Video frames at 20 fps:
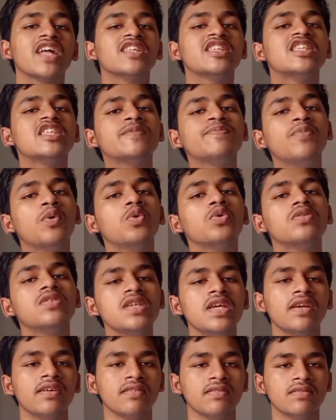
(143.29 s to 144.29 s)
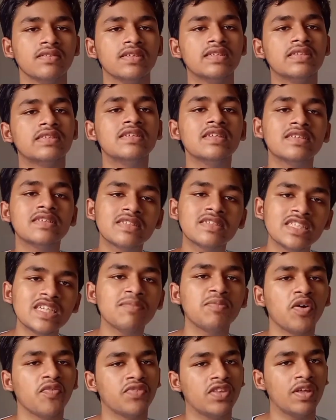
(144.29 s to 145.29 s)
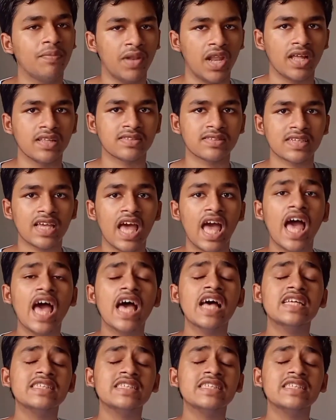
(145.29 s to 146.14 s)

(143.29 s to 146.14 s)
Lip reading: transporting system of the plants.